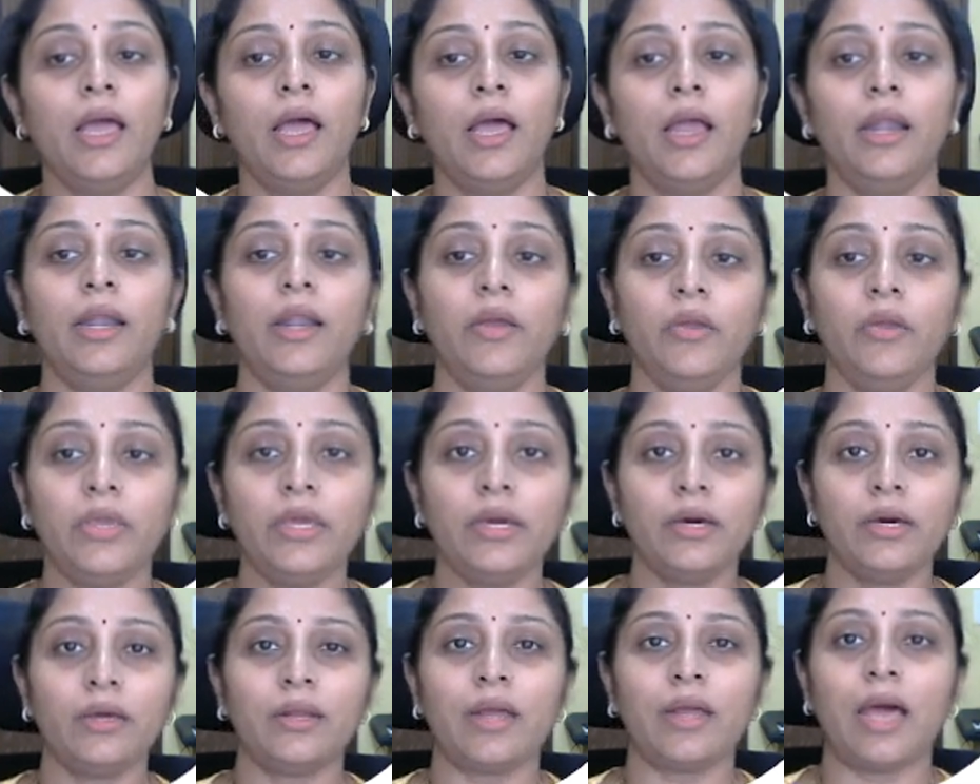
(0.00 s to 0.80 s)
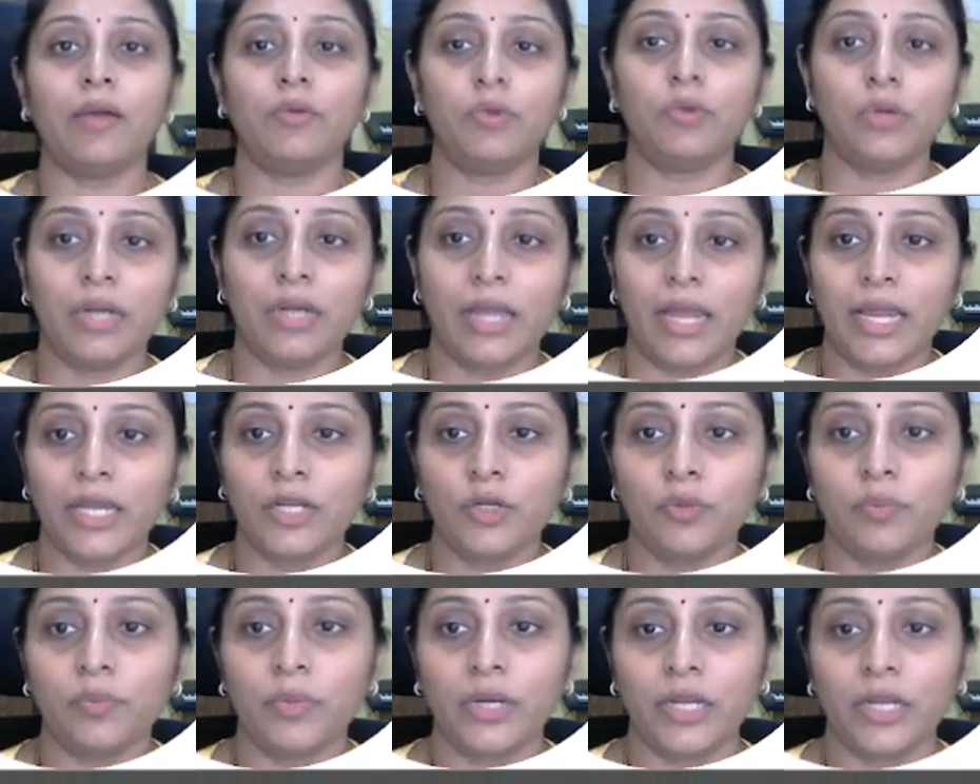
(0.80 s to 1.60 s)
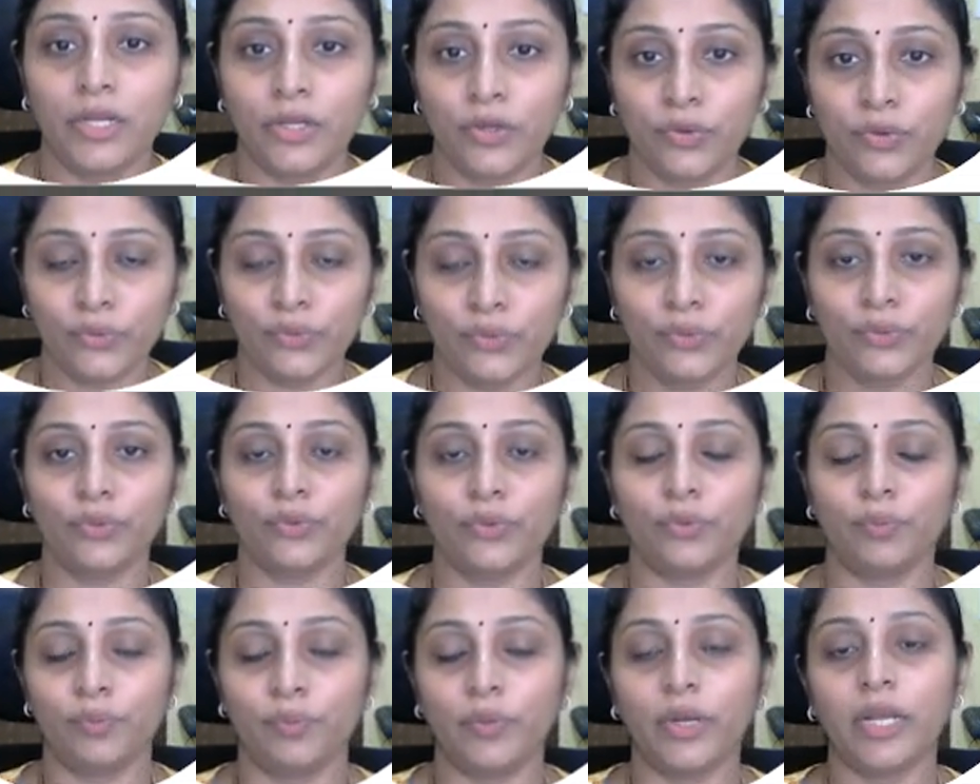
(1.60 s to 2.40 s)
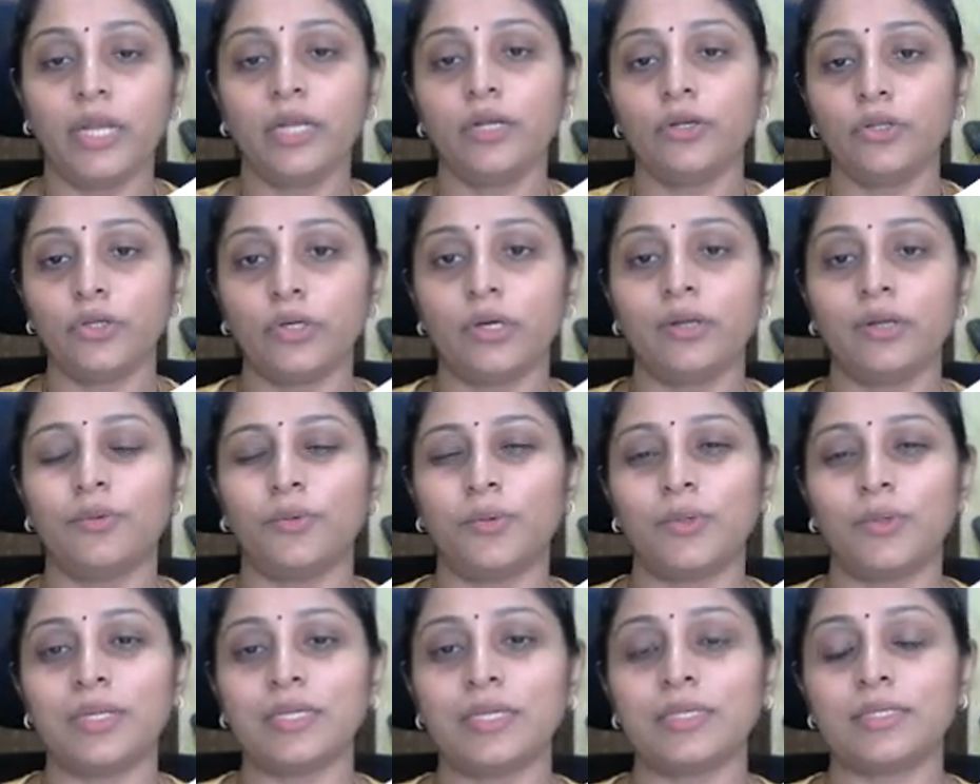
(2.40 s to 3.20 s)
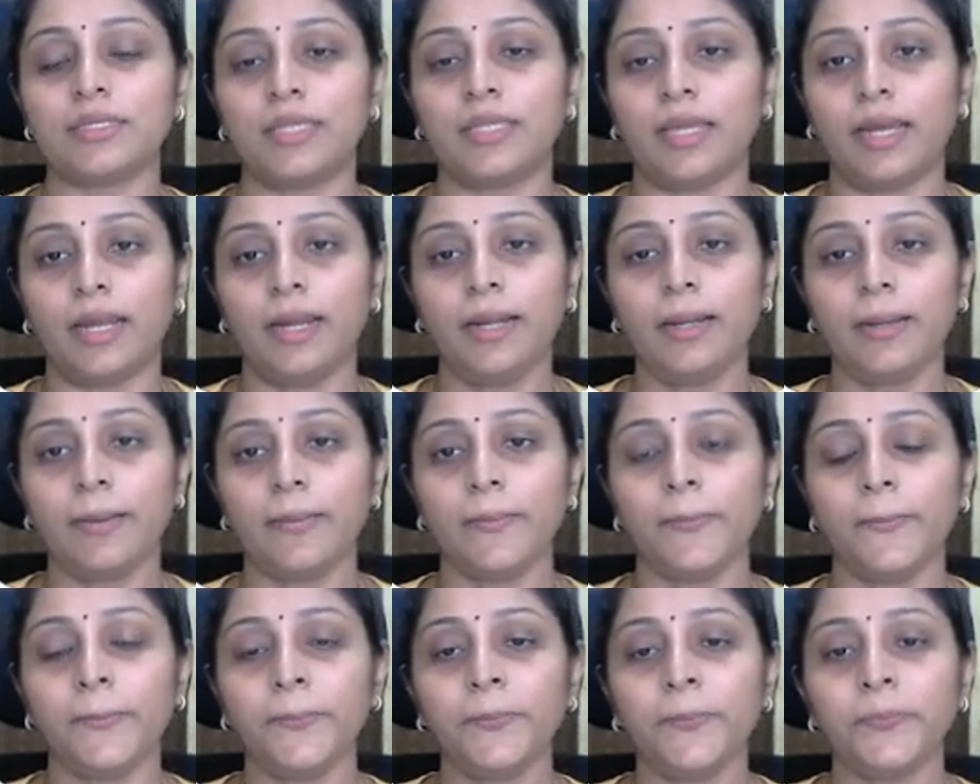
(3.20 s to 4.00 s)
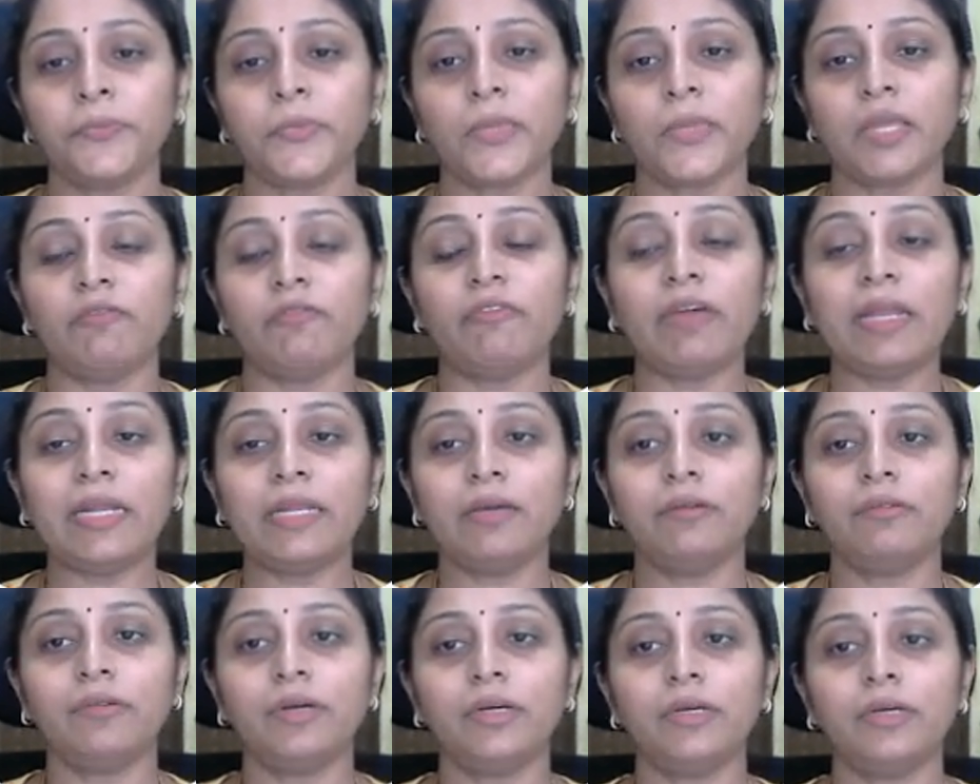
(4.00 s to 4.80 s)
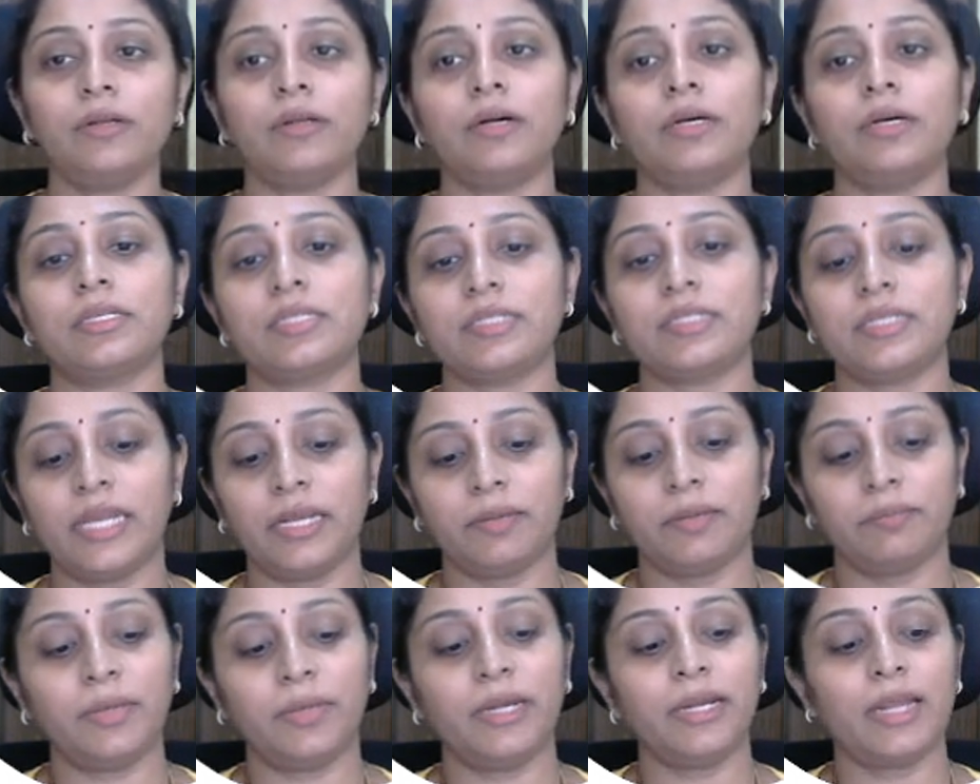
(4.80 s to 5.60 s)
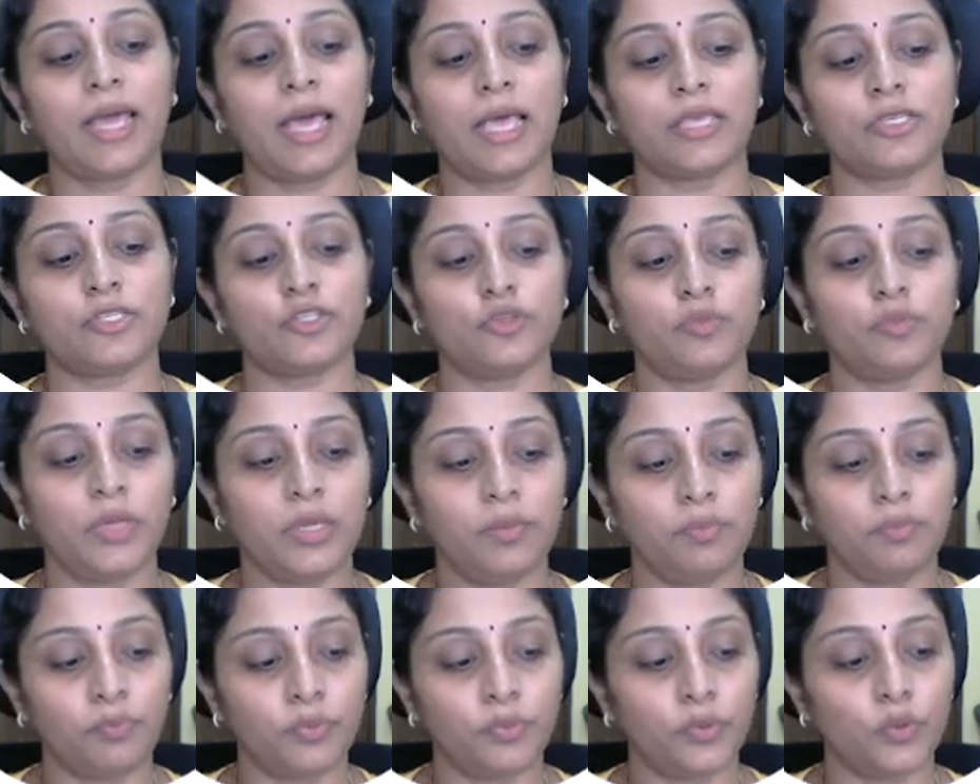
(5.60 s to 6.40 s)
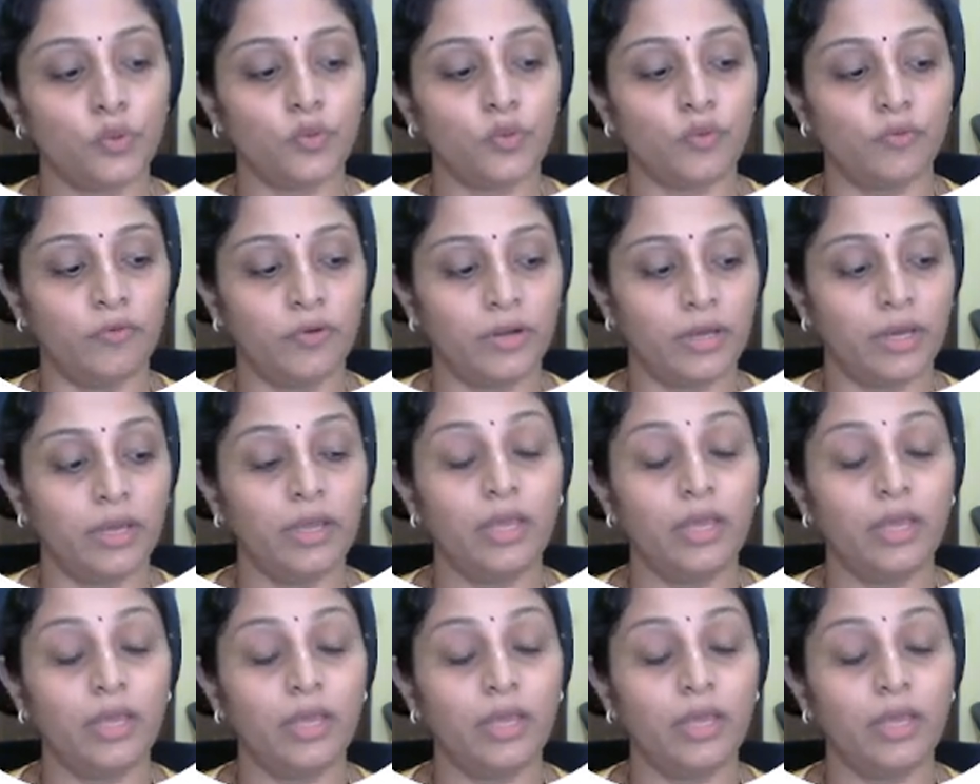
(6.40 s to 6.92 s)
Now here I would like to bring to your notice that whenever a statement has to be proved,